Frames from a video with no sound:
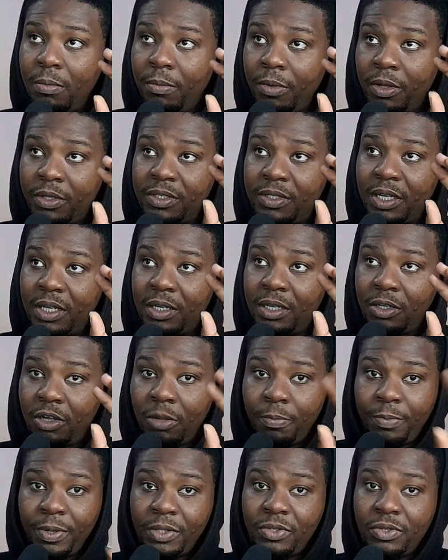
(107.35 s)
but
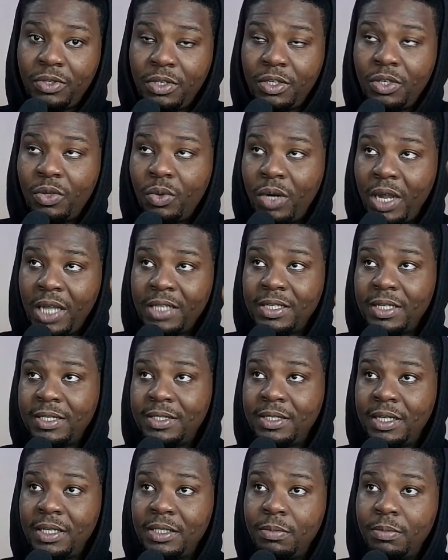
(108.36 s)
compared to the United
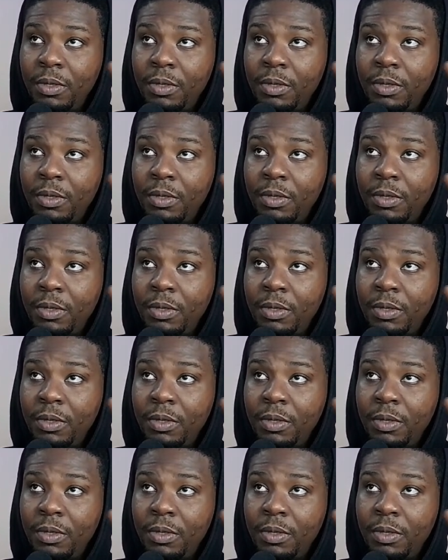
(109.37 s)
States,